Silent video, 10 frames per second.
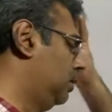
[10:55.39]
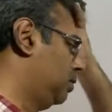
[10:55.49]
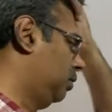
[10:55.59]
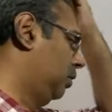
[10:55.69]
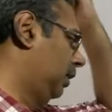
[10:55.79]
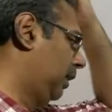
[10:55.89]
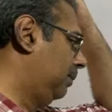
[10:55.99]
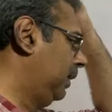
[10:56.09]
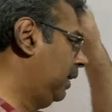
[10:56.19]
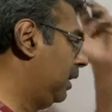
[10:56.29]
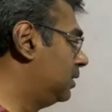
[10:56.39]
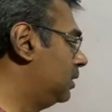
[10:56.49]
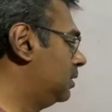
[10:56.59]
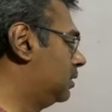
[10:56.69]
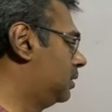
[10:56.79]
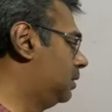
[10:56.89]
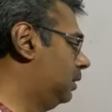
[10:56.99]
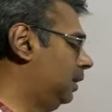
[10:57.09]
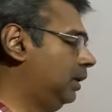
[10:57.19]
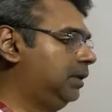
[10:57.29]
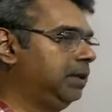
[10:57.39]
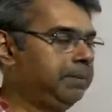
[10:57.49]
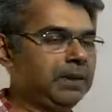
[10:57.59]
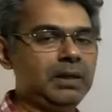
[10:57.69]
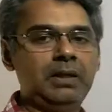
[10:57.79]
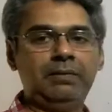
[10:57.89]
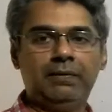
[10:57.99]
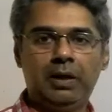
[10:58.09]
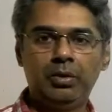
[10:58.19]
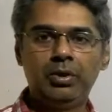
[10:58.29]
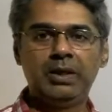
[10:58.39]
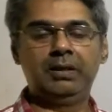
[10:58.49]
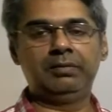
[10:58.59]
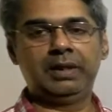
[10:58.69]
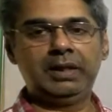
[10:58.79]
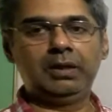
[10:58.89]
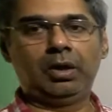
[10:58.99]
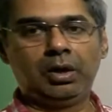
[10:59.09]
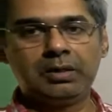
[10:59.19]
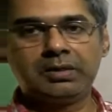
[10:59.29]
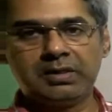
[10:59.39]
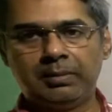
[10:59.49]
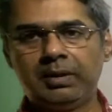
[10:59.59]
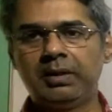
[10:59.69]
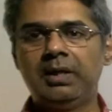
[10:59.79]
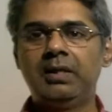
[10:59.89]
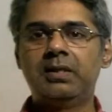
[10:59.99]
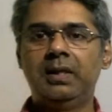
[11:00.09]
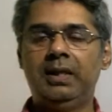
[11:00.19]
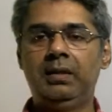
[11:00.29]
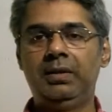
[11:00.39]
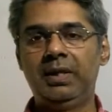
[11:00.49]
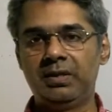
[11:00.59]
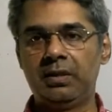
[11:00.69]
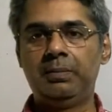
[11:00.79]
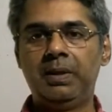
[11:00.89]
So a mirage is typically found in very hot summer days in desert